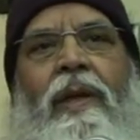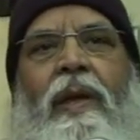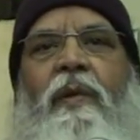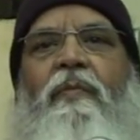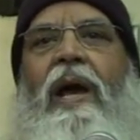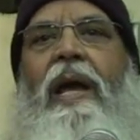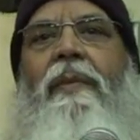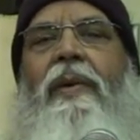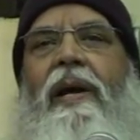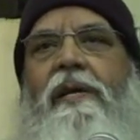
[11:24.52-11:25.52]
If I
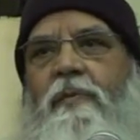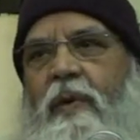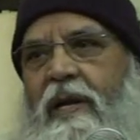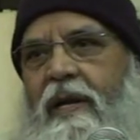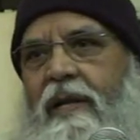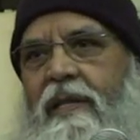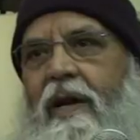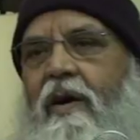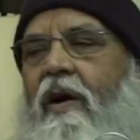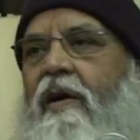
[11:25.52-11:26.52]
am a husband,
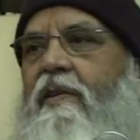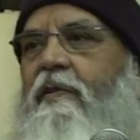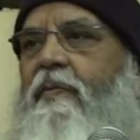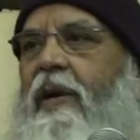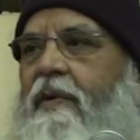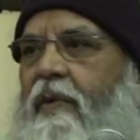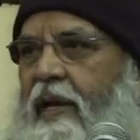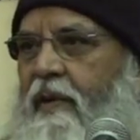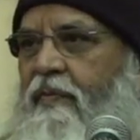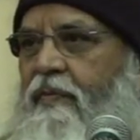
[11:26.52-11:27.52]
the cause of my
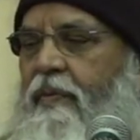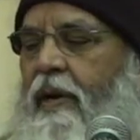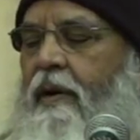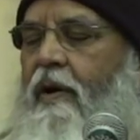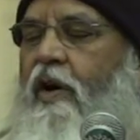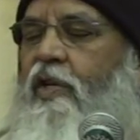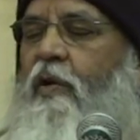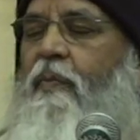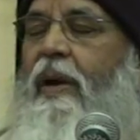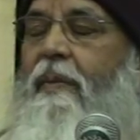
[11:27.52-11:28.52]
wife, uh, cause
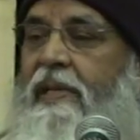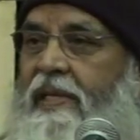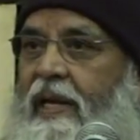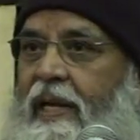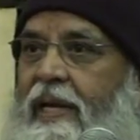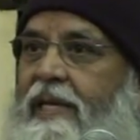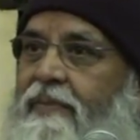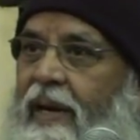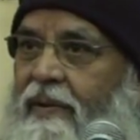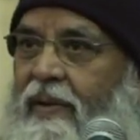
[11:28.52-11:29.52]
of my misery
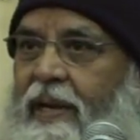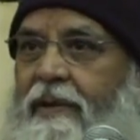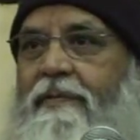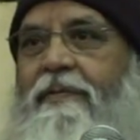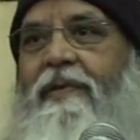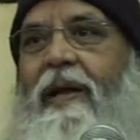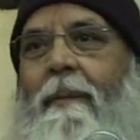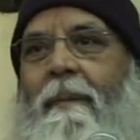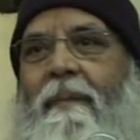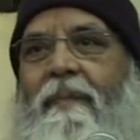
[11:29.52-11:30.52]
is my wife.
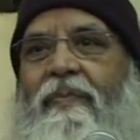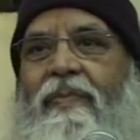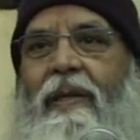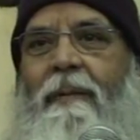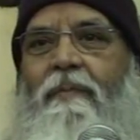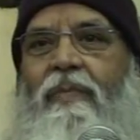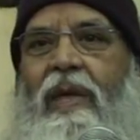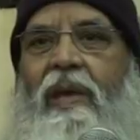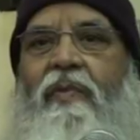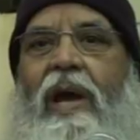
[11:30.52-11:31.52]

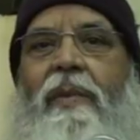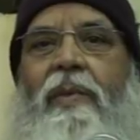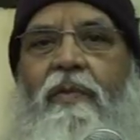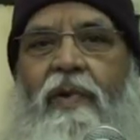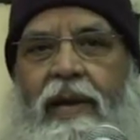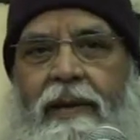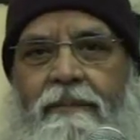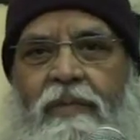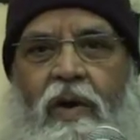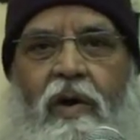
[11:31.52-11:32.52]
If I am a
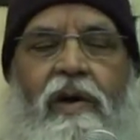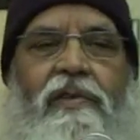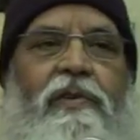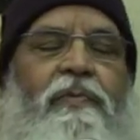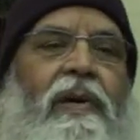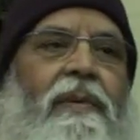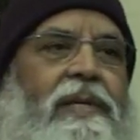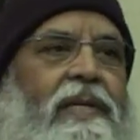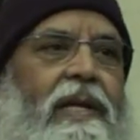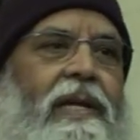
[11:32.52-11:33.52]
wife, the cause of my
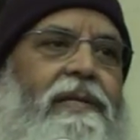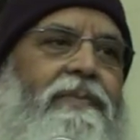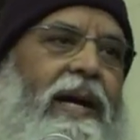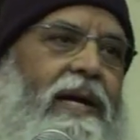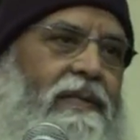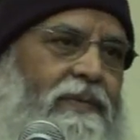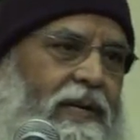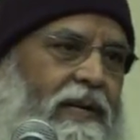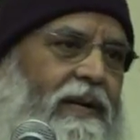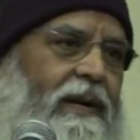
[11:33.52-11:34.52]
misery is my
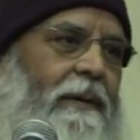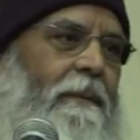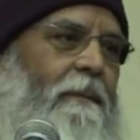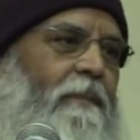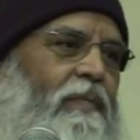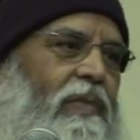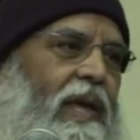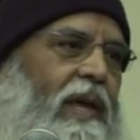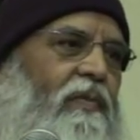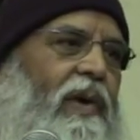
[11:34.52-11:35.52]
husband.
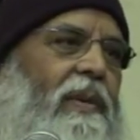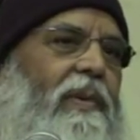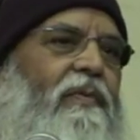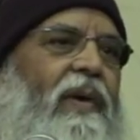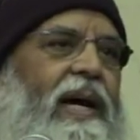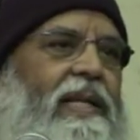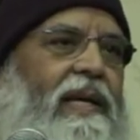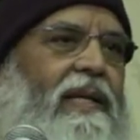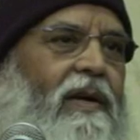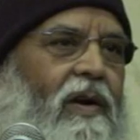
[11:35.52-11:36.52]
If I am a
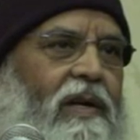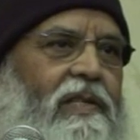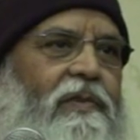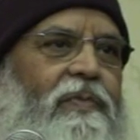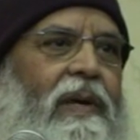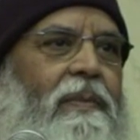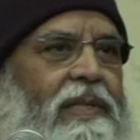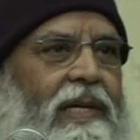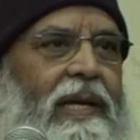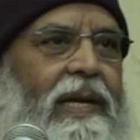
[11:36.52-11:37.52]
father, the cause of my
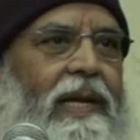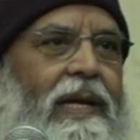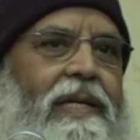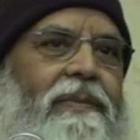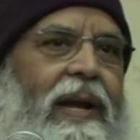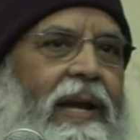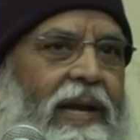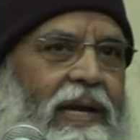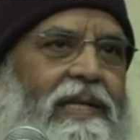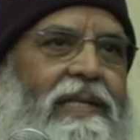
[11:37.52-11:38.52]
misery is my
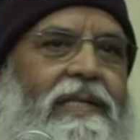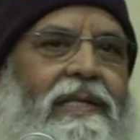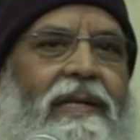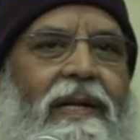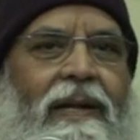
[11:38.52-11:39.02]
kids.